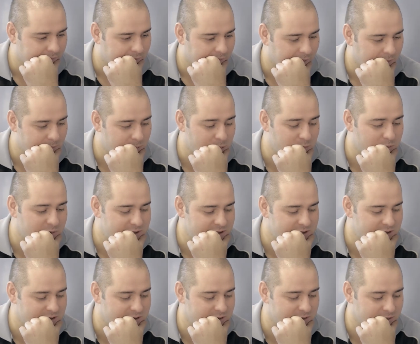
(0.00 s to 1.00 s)
I'm impressed
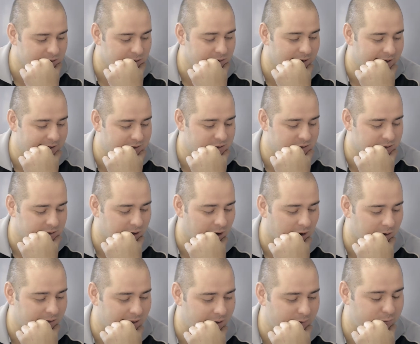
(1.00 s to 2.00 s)
that you actually
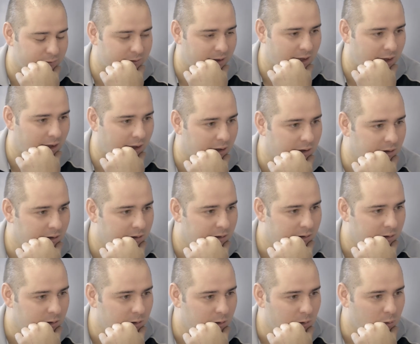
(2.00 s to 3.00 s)
go that far
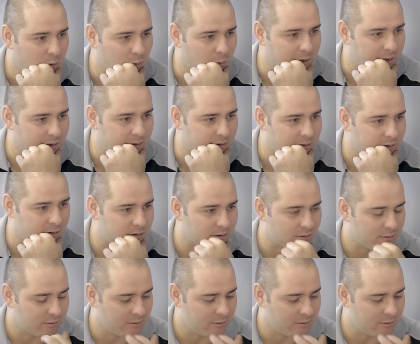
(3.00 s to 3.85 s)
with